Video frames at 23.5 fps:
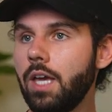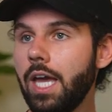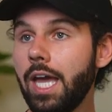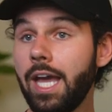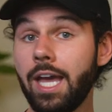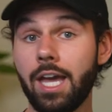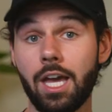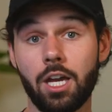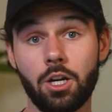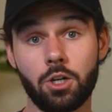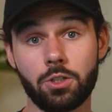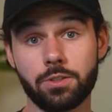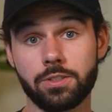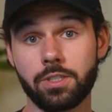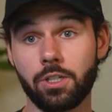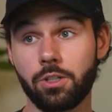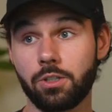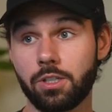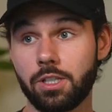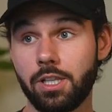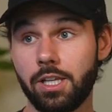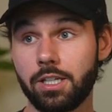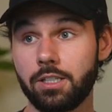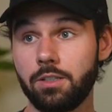AI Art
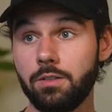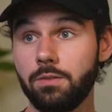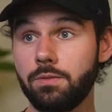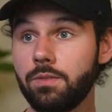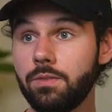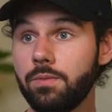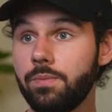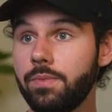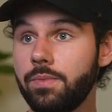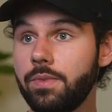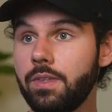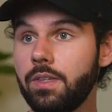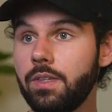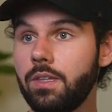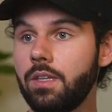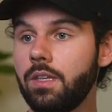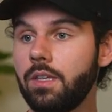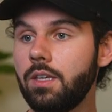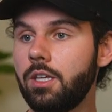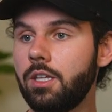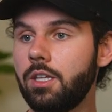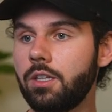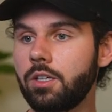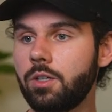Sellers Collective
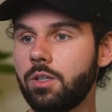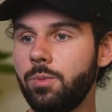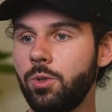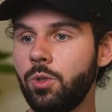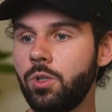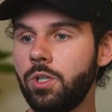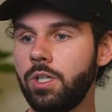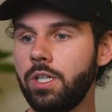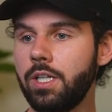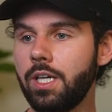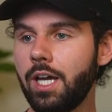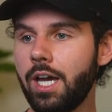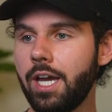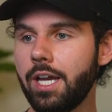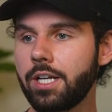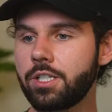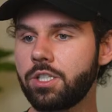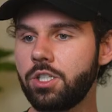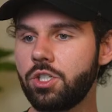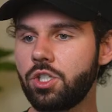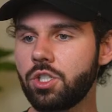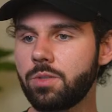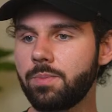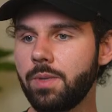in the community, I
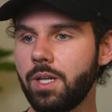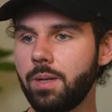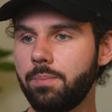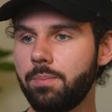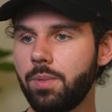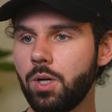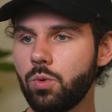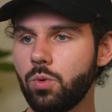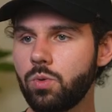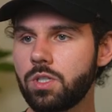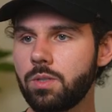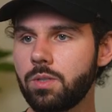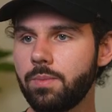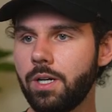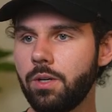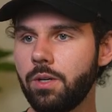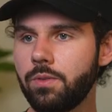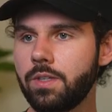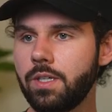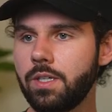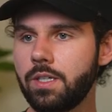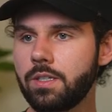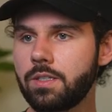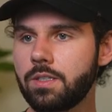actually just made a post about
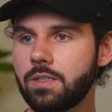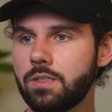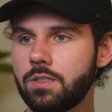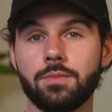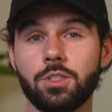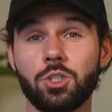this.